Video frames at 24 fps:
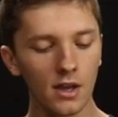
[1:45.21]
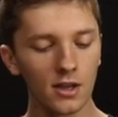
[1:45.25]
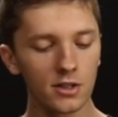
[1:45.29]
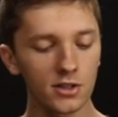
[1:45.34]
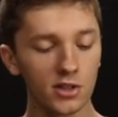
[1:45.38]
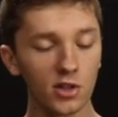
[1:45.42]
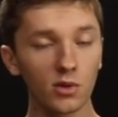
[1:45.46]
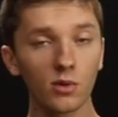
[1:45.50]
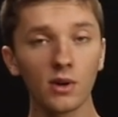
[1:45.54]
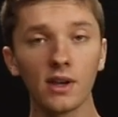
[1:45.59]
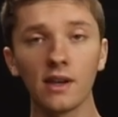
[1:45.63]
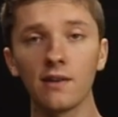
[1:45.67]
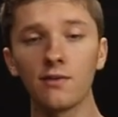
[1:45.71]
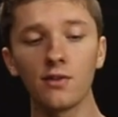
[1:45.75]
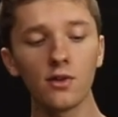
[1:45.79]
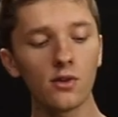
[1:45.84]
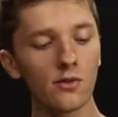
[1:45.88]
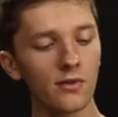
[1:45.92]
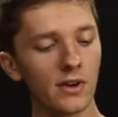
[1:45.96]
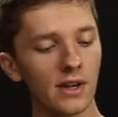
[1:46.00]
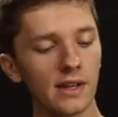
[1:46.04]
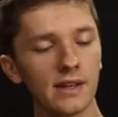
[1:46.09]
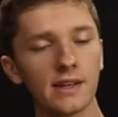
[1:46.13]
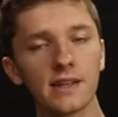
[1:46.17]
So if you
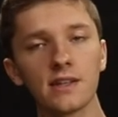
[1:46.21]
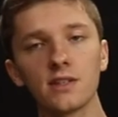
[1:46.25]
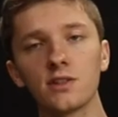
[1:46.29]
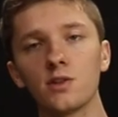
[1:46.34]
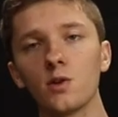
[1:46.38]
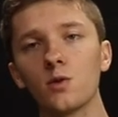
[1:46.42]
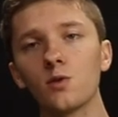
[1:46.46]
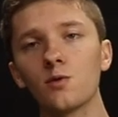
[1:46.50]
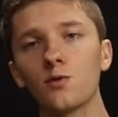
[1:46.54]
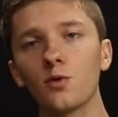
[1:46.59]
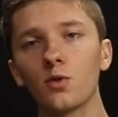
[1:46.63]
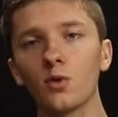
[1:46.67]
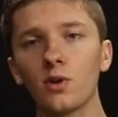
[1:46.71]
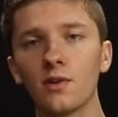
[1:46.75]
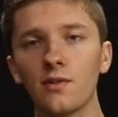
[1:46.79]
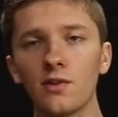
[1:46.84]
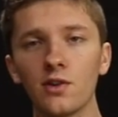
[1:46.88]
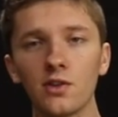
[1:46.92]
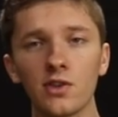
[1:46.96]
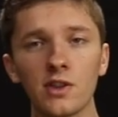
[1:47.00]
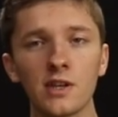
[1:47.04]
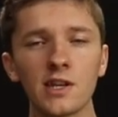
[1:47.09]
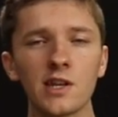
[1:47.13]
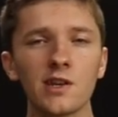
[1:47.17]
find this useful, if
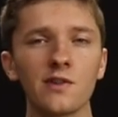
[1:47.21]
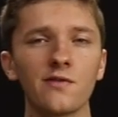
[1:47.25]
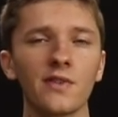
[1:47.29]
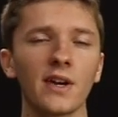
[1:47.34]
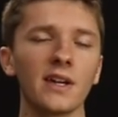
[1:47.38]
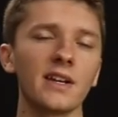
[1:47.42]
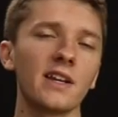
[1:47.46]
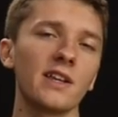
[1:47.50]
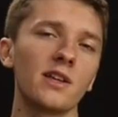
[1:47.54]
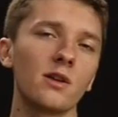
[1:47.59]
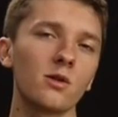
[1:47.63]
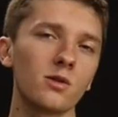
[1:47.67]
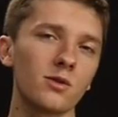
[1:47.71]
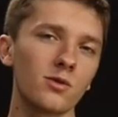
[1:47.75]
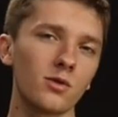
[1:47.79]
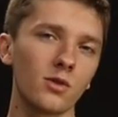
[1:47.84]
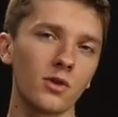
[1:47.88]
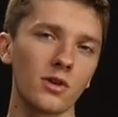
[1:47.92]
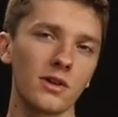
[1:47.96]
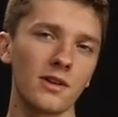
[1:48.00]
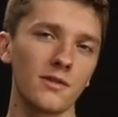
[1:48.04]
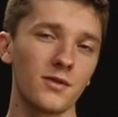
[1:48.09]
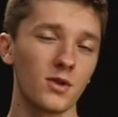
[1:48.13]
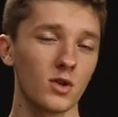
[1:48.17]
you think you'd find it useful,
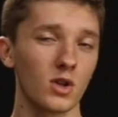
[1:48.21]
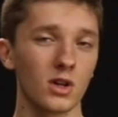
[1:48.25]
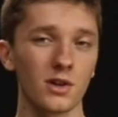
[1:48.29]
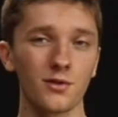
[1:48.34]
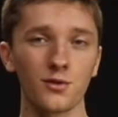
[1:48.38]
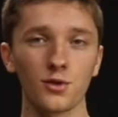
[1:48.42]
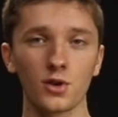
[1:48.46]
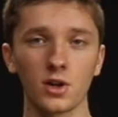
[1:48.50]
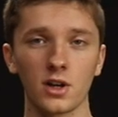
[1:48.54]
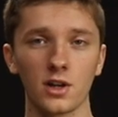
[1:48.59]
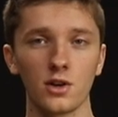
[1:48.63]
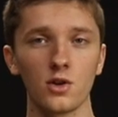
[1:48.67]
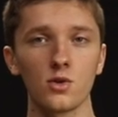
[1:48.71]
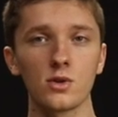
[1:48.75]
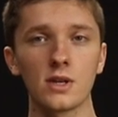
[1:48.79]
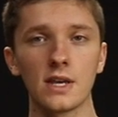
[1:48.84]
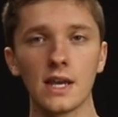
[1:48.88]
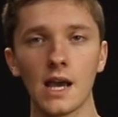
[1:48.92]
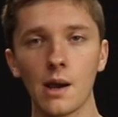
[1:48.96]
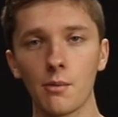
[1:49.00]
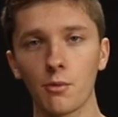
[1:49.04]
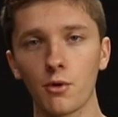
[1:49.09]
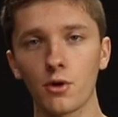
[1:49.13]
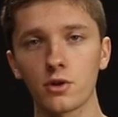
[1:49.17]
and if you're looking for like a new
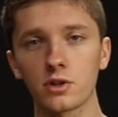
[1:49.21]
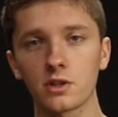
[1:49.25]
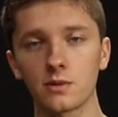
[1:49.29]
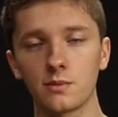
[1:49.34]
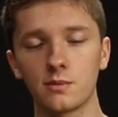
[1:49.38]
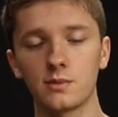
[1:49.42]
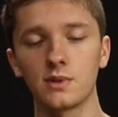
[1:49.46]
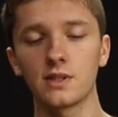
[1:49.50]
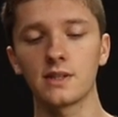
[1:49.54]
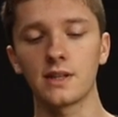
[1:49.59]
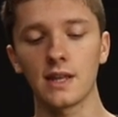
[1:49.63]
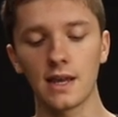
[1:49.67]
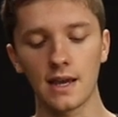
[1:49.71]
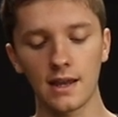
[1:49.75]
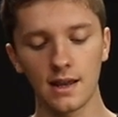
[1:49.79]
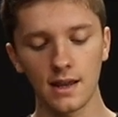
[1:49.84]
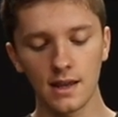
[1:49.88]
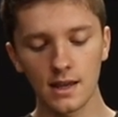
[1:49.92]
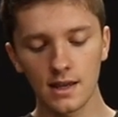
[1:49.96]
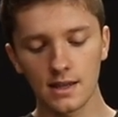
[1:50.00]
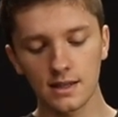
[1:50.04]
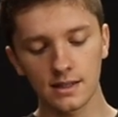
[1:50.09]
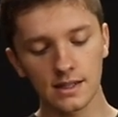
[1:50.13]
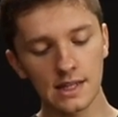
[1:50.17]
camera or something like that,
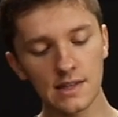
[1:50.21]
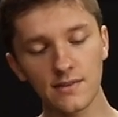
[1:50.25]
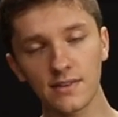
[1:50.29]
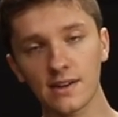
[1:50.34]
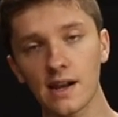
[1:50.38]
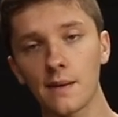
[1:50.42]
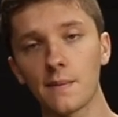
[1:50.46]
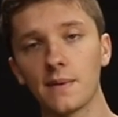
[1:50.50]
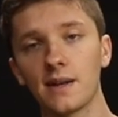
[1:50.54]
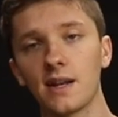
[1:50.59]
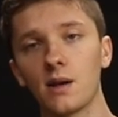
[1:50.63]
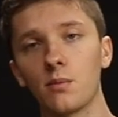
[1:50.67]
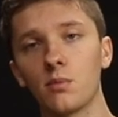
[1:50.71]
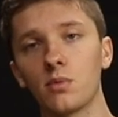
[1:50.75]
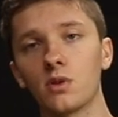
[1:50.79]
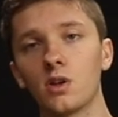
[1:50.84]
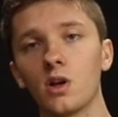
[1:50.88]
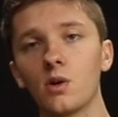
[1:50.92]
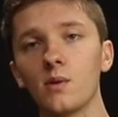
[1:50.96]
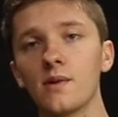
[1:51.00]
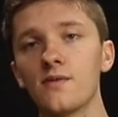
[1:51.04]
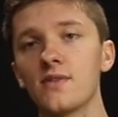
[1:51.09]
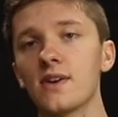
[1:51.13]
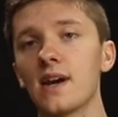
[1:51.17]
leave a comment down
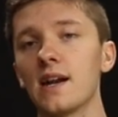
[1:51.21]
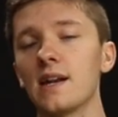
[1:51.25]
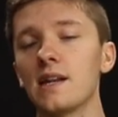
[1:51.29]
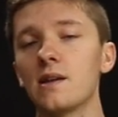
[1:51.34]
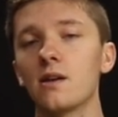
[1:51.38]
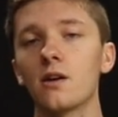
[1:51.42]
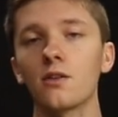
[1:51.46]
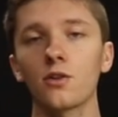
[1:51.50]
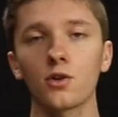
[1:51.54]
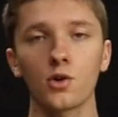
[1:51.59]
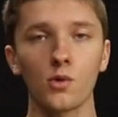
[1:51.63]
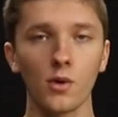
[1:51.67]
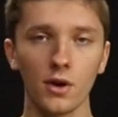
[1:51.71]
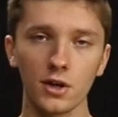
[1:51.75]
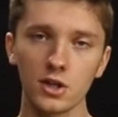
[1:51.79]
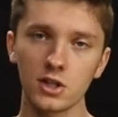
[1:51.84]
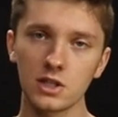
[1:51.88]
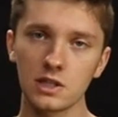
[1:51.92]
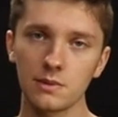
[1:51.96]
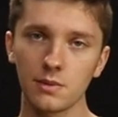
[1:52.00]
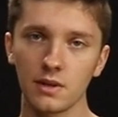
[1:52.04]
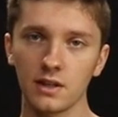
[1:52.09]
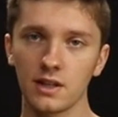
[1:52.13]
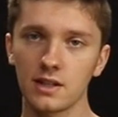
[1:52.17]
below. If you got any other
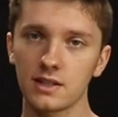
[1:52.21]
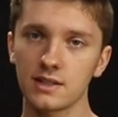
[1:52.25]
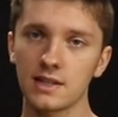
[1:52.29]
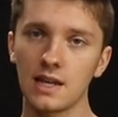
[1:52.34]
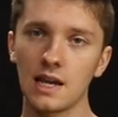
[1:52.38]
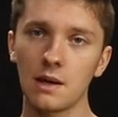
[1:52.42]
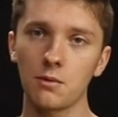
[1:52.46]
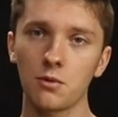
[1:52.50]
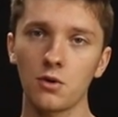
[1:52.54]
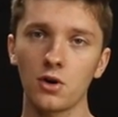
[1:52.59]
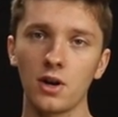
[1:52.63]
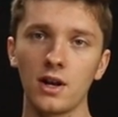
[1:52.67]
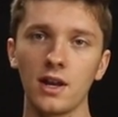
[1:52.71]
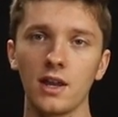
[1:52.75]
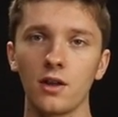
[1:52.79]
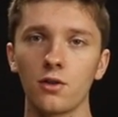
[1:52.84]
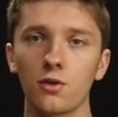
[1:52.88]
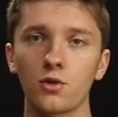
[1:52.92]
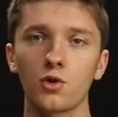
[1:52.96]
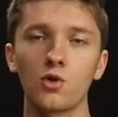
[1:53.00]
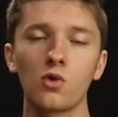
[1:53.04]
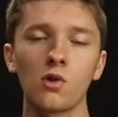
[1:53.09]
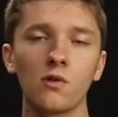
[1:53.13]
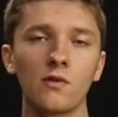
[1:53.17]
questions about this camera, any
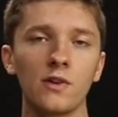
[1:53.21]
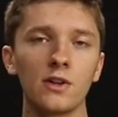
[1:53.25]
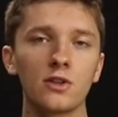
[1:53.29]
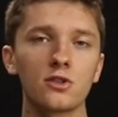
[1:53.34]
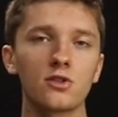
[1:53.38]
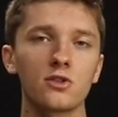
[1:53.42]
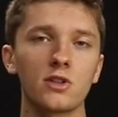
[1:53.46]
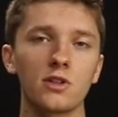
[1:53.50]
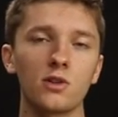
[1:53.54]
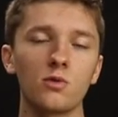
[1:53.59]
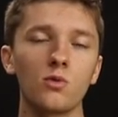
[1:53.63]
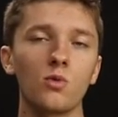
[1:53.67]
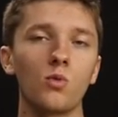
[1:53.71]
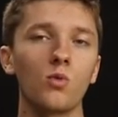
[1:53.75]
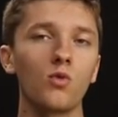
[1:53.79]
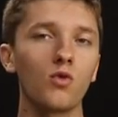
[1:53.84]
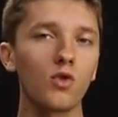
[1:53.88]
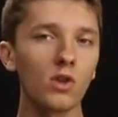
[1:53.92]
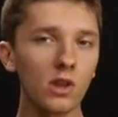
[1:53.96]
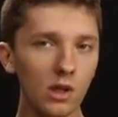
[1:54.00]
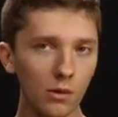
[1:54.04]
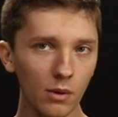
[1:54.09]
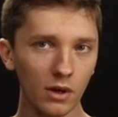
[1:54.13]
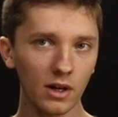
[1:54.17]
other cool features that you
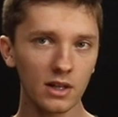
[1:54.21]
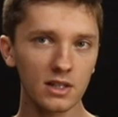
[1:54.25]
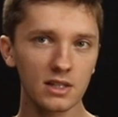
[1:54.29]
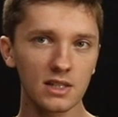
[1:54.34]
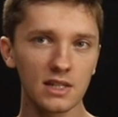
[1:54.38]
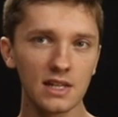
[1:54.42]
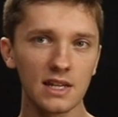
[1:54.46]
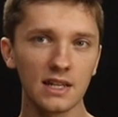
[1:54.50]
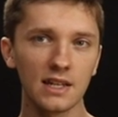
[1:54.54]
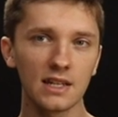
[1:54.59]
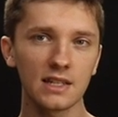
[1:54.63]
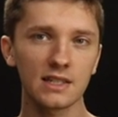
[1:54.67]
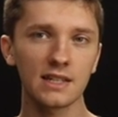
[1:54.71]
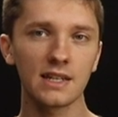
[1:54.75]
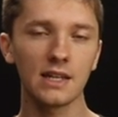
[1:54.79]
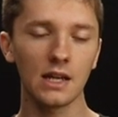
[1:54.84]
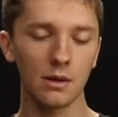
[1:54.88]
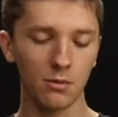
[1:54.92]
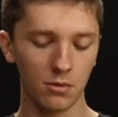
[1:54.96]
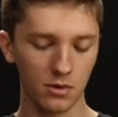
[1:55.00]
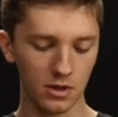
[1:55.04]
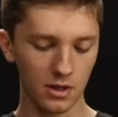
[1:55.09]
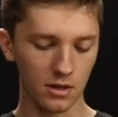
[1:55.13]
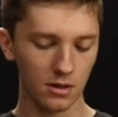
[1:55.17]
really want to see in this
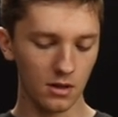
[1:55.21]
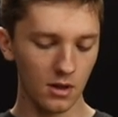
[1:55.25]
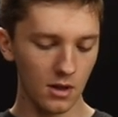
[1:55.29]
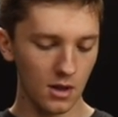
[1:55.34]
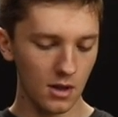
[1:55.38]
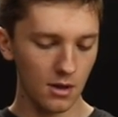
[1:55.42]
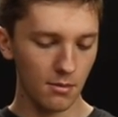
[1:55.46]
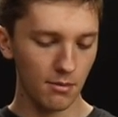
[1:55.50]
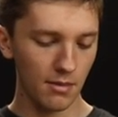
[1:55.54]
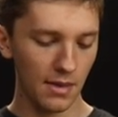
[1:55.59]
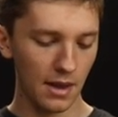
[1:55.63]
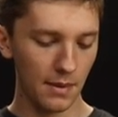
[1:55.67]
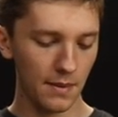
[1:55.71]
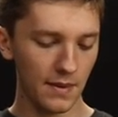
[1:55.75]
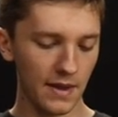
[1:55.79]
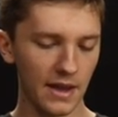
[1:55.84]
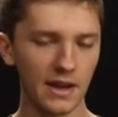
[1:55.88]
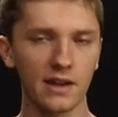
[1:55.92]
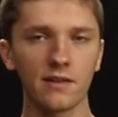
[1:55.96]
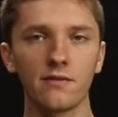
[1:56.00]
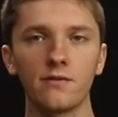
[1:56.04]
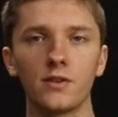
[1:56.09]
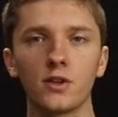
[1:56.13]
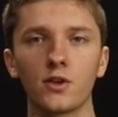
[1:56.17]
camera that maybe I
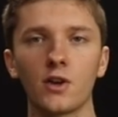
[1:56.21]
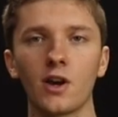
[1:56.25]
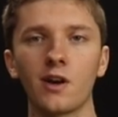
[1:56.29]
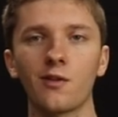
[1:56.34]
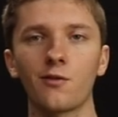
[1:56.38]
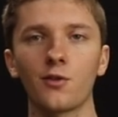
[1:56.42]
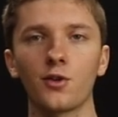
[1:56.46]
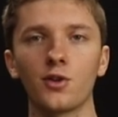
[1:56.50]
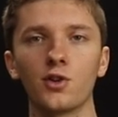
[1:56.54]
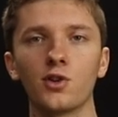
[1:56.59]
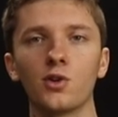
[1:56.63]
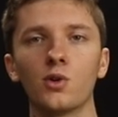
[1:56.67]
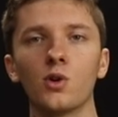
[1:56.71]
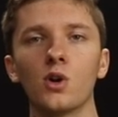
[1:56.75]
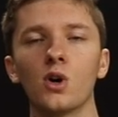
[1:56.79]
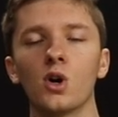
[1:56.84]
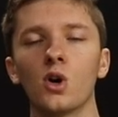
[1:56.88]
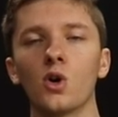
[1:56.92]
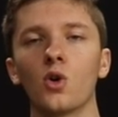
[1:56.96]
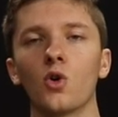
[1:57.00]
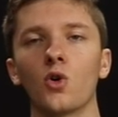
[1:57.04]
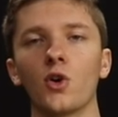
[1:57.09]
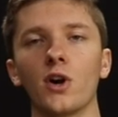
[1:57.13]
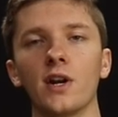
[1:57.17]
can figure out for you,
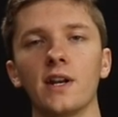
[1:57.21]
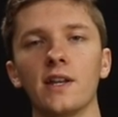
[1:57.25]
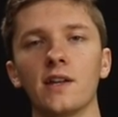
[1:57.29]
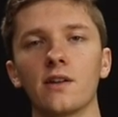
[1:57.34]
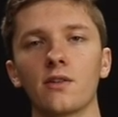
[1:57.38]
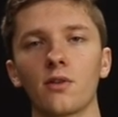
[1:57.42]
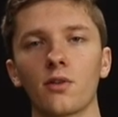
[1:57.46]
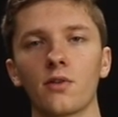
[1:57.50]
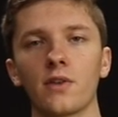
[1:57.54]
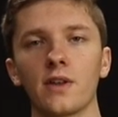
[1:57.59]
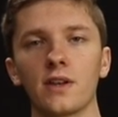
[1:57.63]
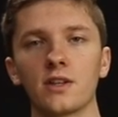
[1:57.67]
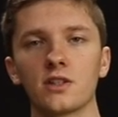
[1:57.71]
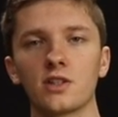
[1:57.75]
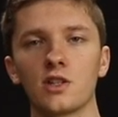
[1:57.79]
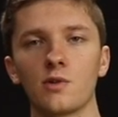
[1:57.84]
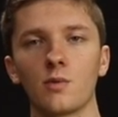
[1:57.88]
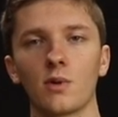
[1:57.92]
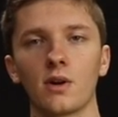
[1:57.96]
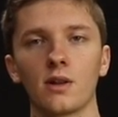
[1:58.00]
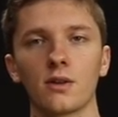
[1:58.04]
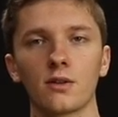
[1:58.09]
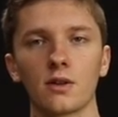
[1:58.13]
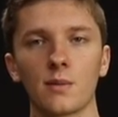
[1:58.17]
or any other things you
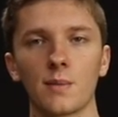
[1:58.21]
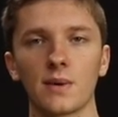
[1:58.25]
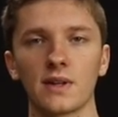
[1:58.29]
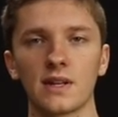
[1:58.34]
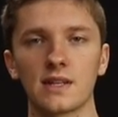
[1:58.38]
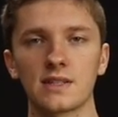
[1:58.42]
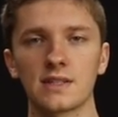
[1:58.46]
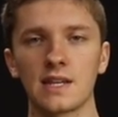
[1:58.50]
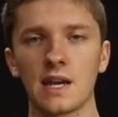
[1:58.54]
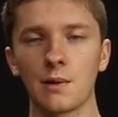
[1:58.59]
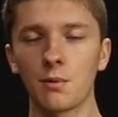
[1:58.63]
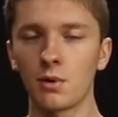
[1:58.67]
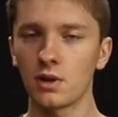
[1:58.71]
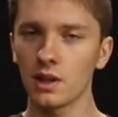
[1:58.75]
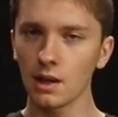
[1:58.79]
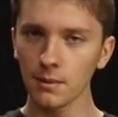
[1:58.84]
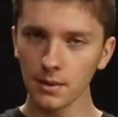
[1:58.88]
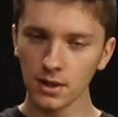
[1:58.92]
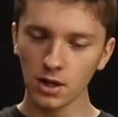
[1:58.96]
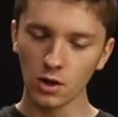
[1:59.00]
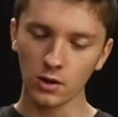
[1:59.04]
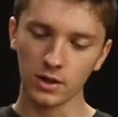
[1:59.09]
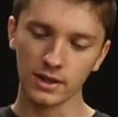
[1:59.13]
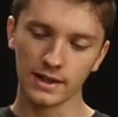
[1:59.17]
want to learn about this camera, let
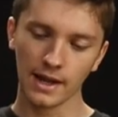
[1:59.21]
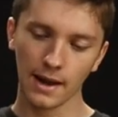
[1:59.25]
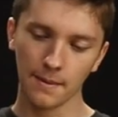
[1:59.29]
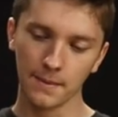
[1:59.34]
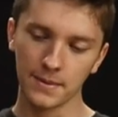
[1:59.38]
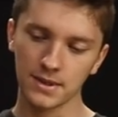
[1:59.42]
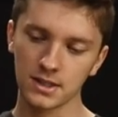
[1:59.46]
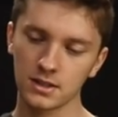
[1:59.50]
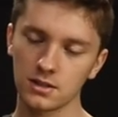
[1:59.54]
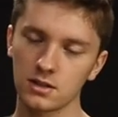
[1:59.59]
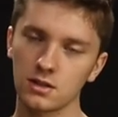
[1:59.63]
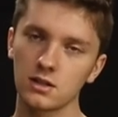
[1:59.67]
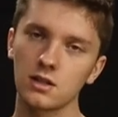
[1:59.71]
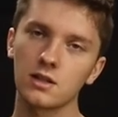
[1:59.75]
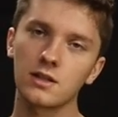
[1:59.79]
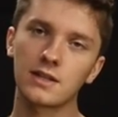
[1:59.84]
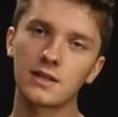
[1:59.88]
me know in the comments